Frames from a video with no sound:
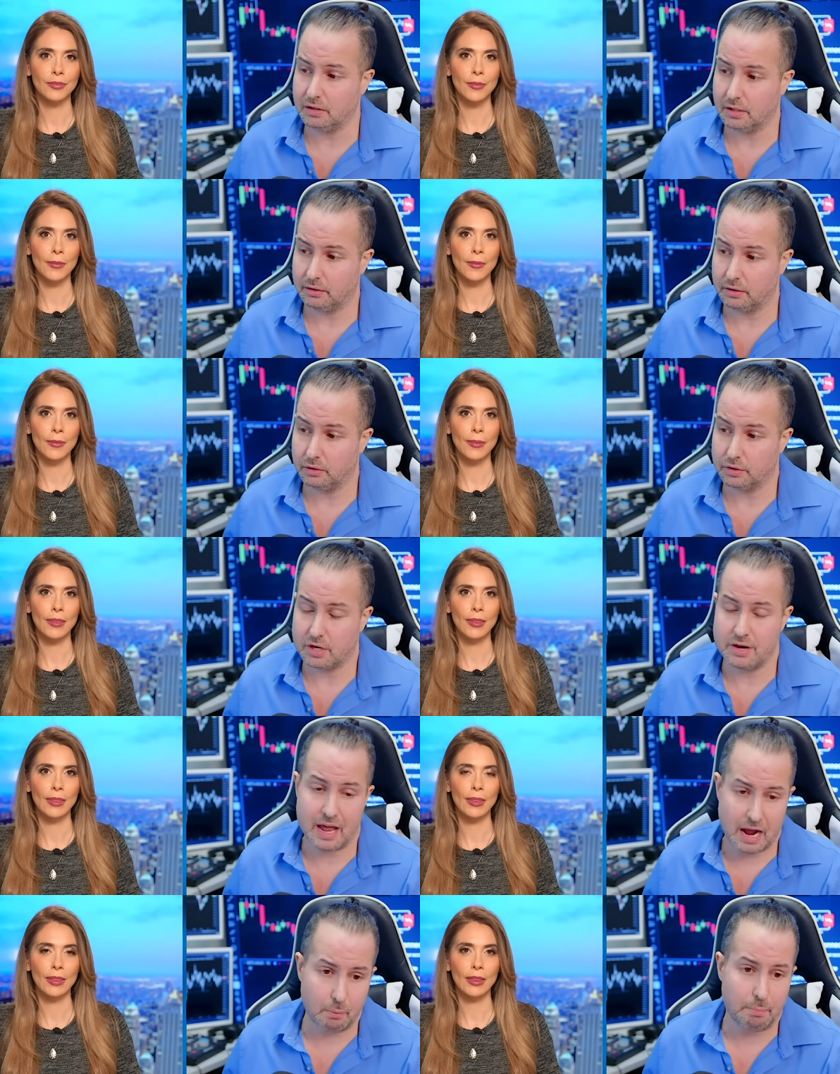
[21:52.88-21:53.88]
Speaker 1: that there's now
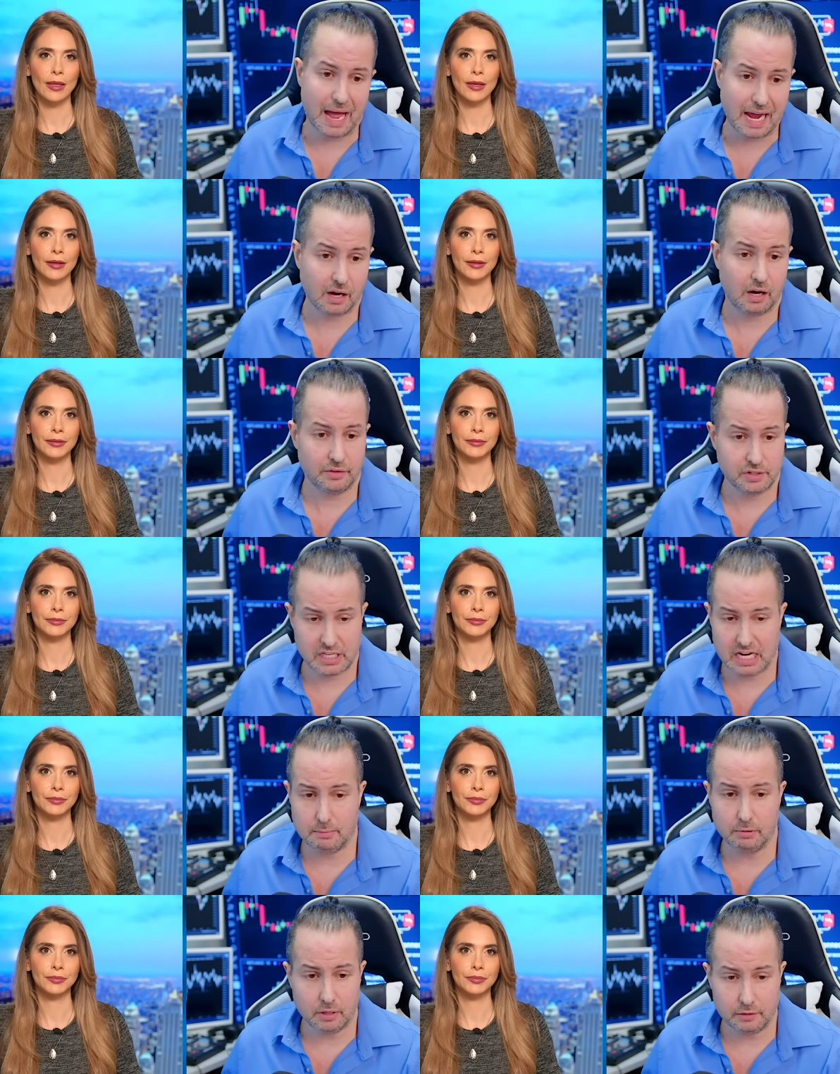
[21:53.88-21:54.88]
back on the
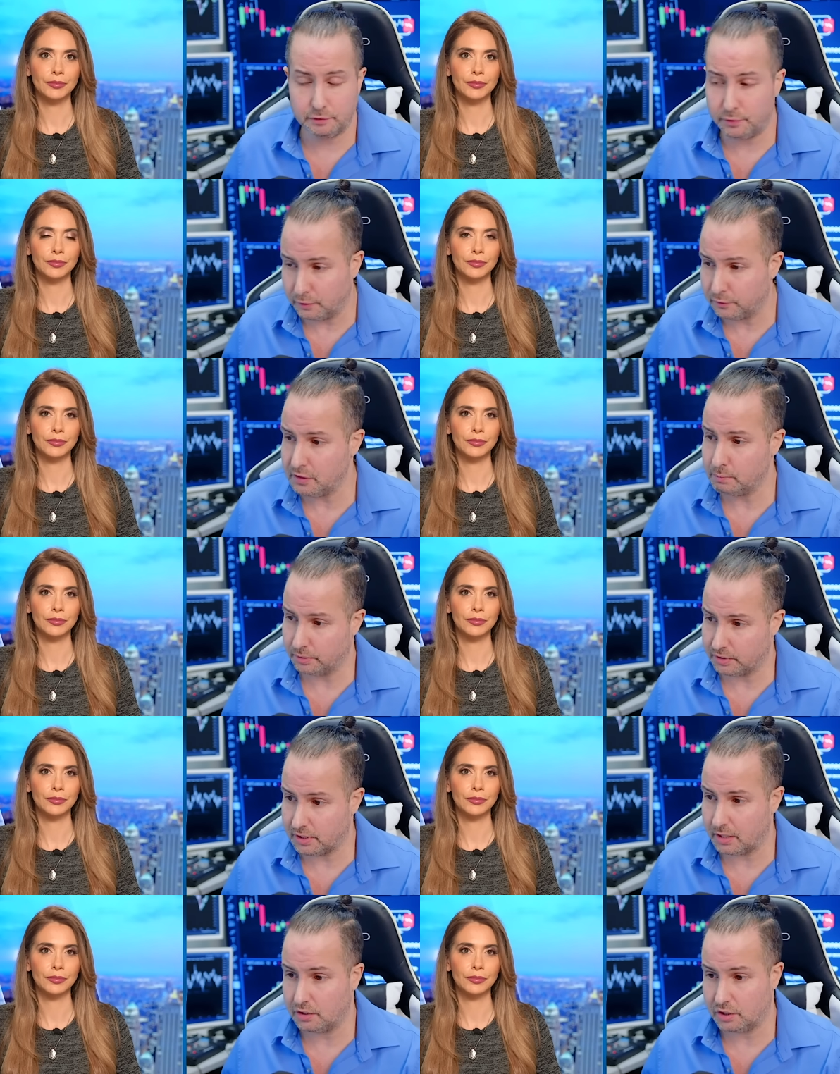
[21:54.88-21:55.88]
table a 50%
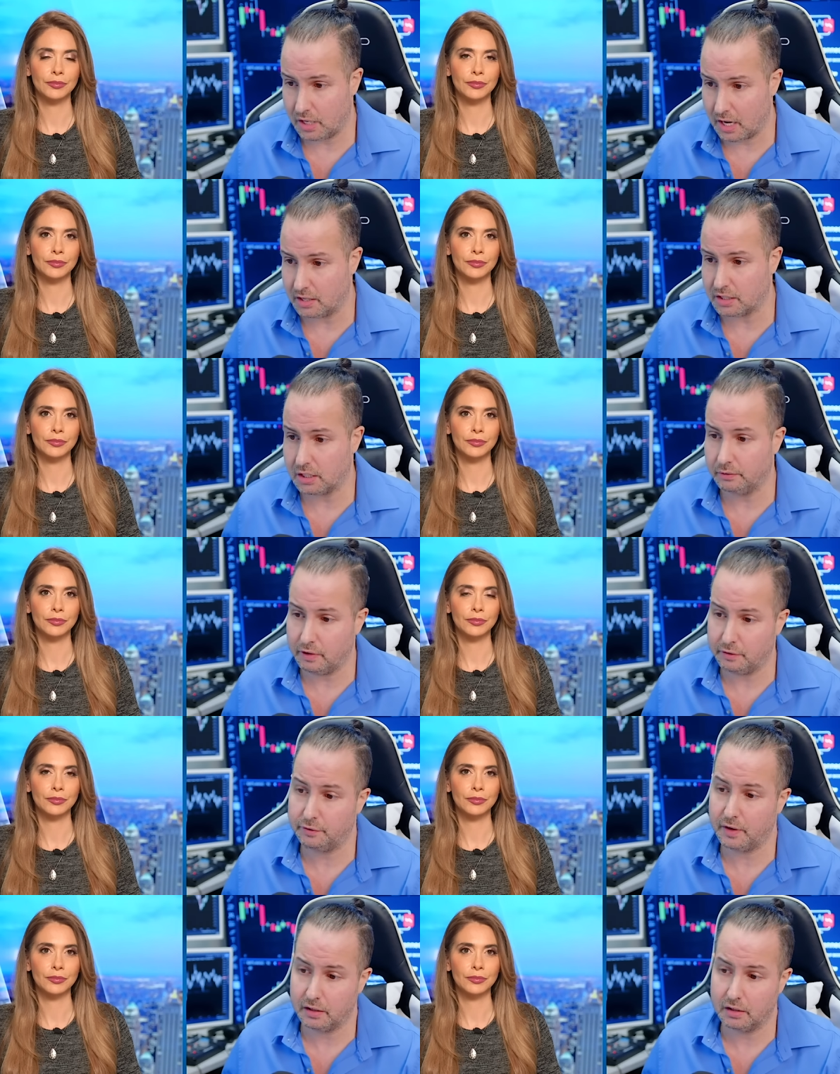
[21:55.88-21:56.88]
chance of a
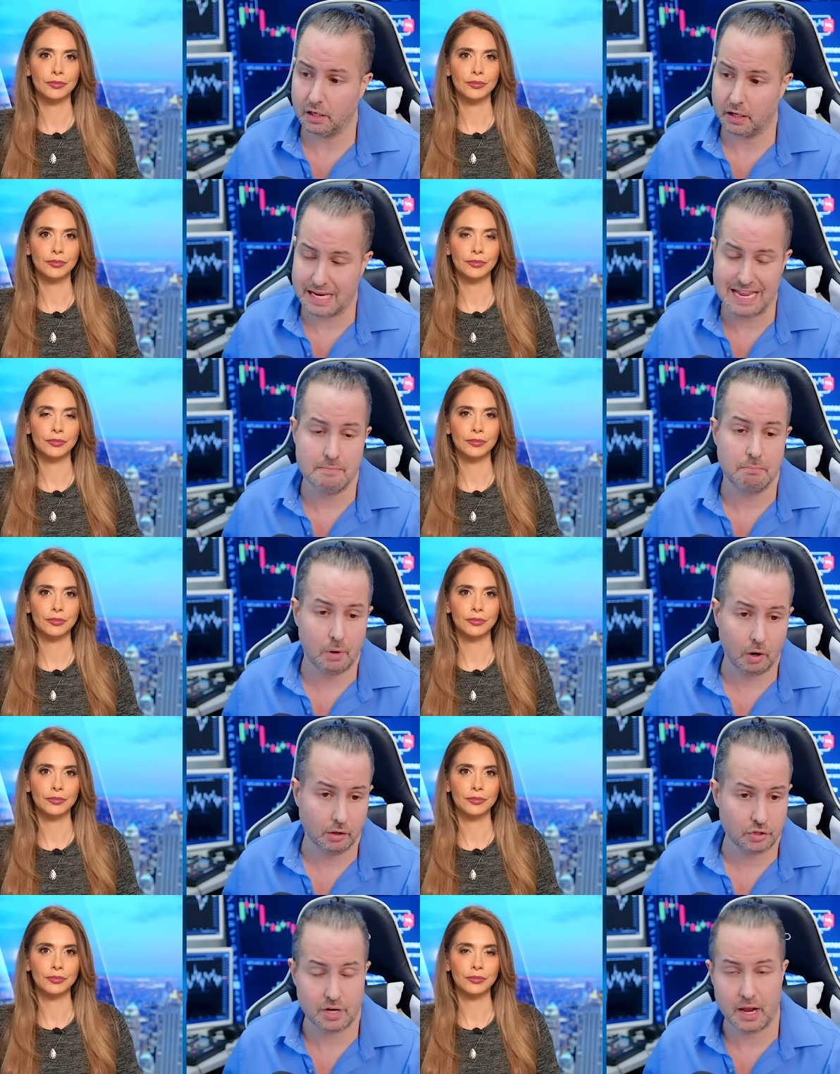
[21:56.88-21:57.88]
Fed cut in March.
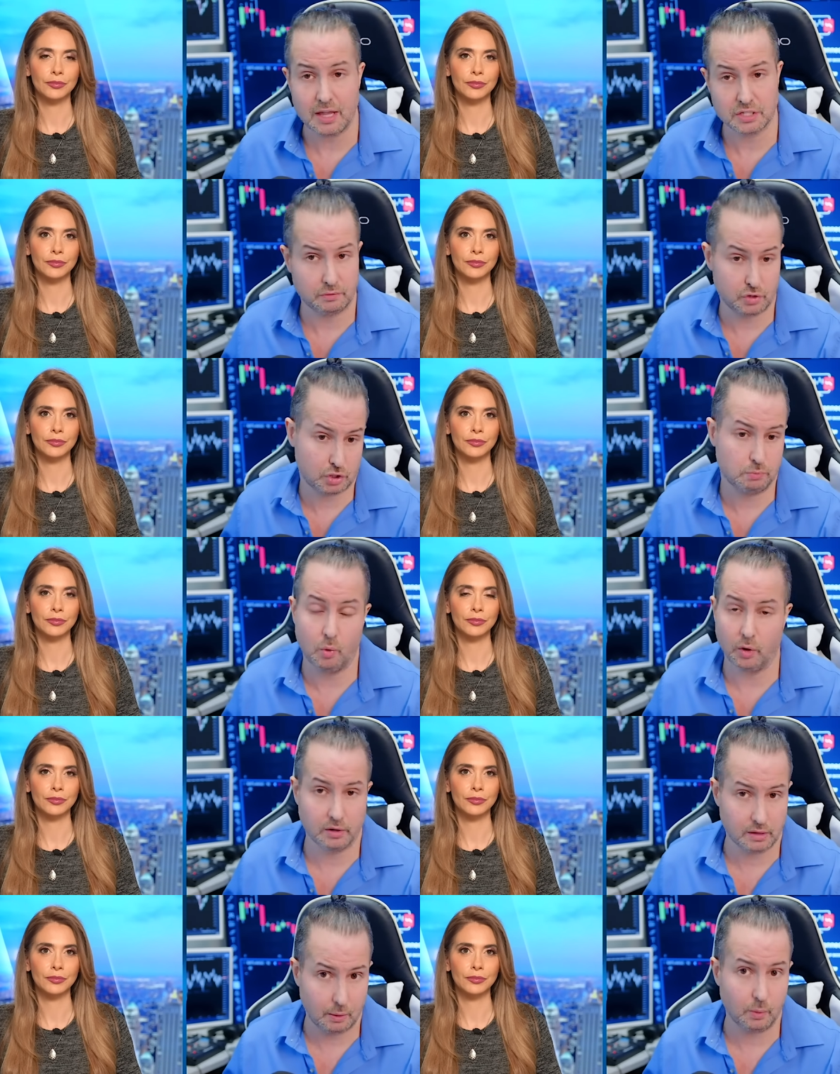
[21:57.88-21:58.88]
And as of this morning,
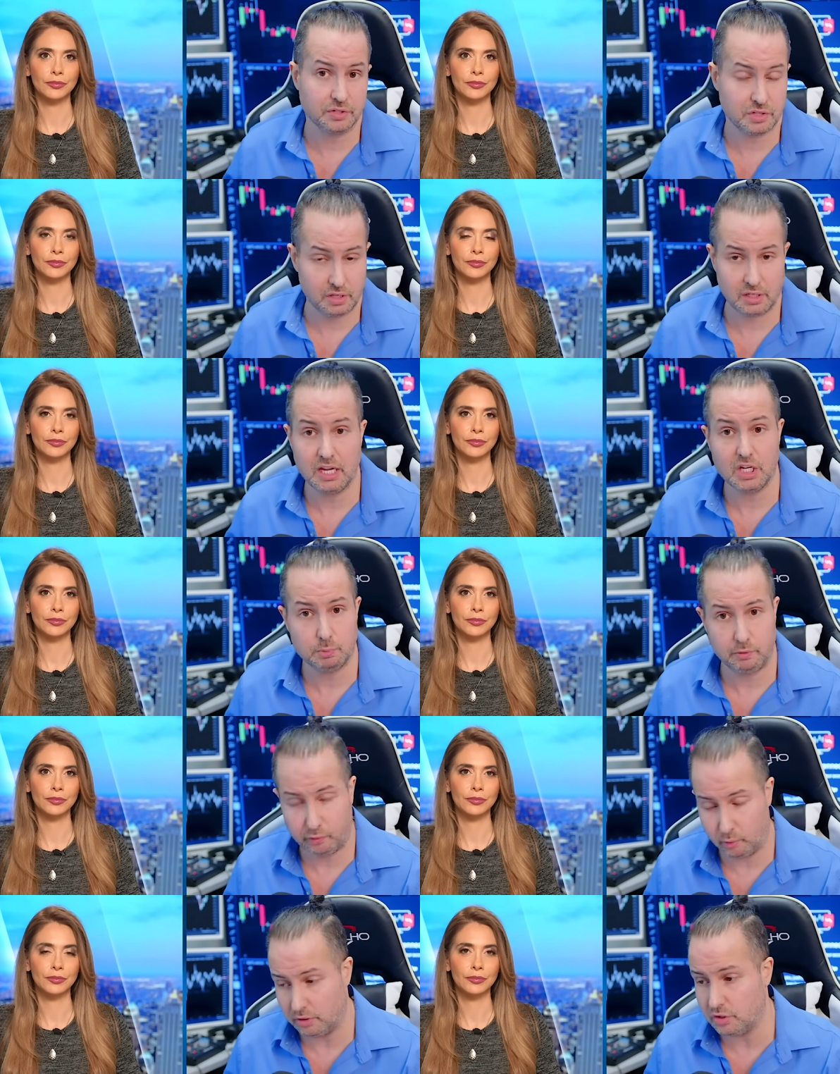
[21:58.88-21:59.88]
that wasn't the case before
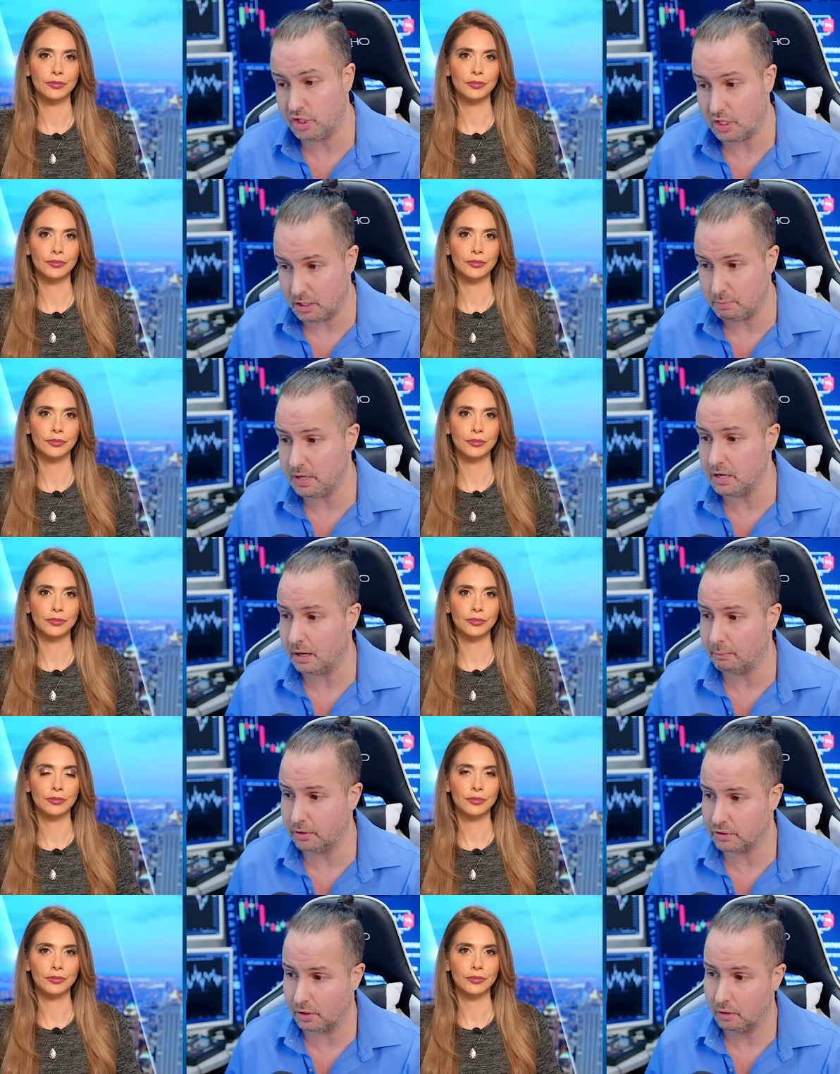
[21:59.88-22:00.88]
the GDP number.
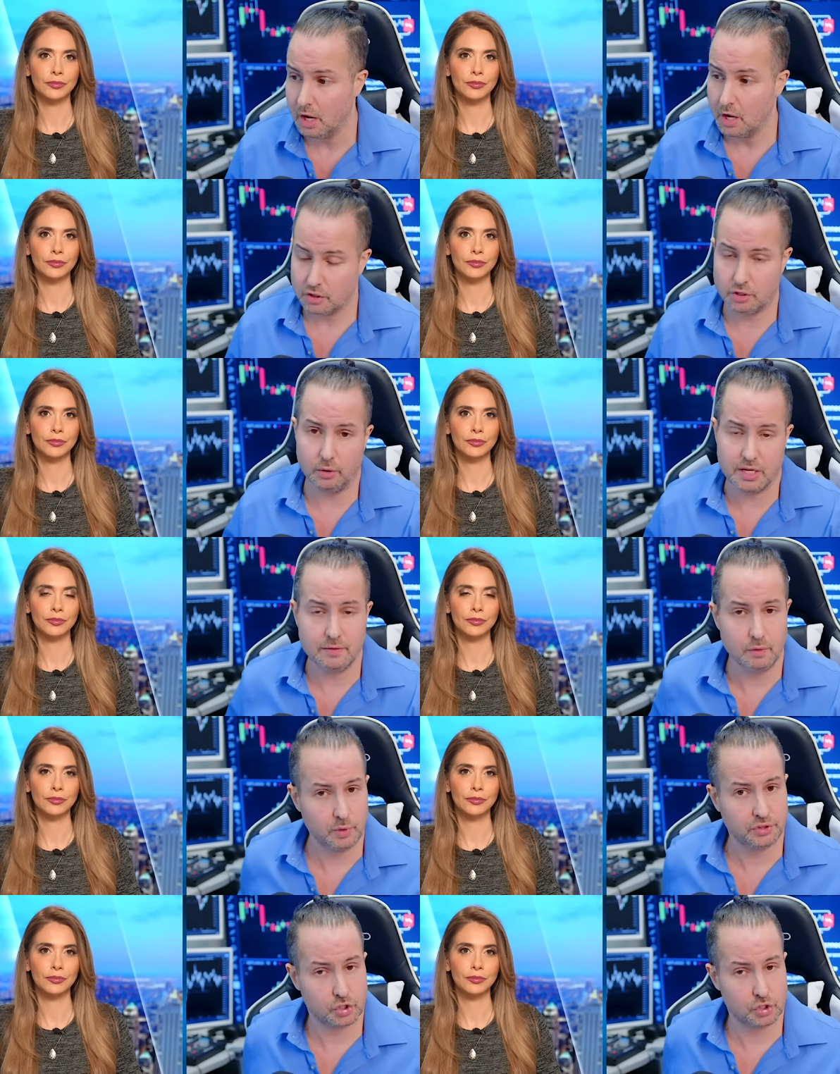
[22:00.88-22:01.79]
So even with the